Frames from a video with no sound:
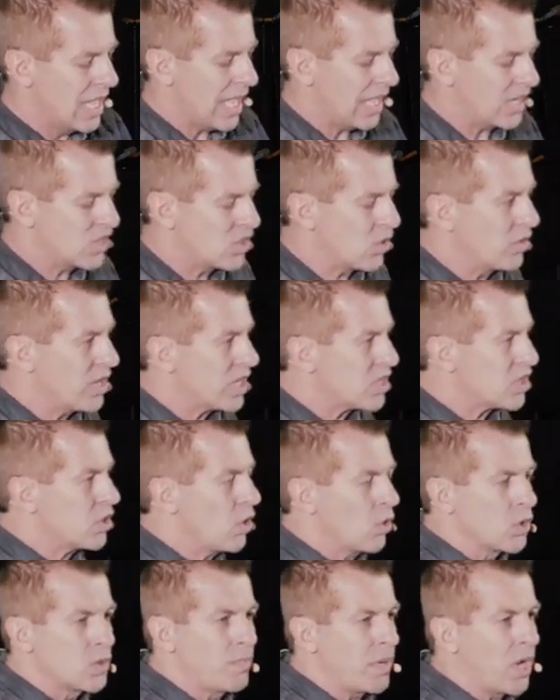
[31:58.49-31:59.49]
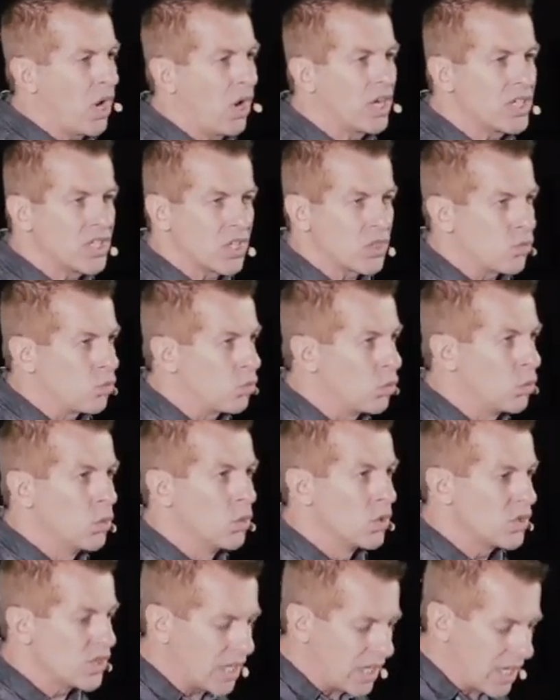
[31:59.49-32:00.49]
And so this goes beyond just
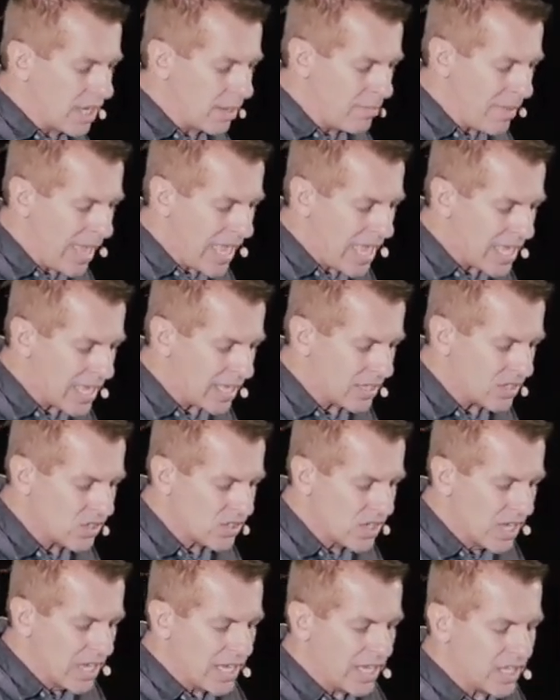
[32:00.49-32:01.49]
rules and commands.